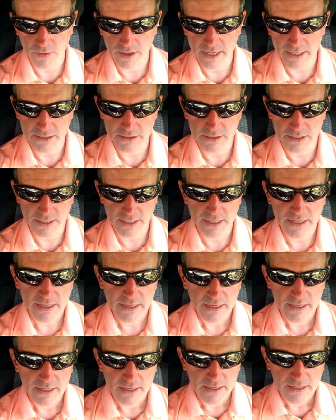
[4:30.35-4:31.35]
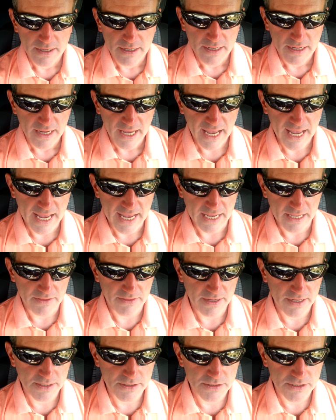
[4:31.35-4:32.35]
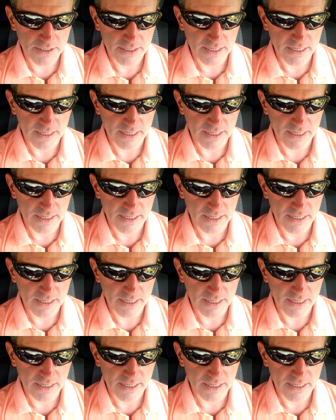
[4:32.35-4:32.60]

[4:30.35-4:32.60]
raising. Hey, these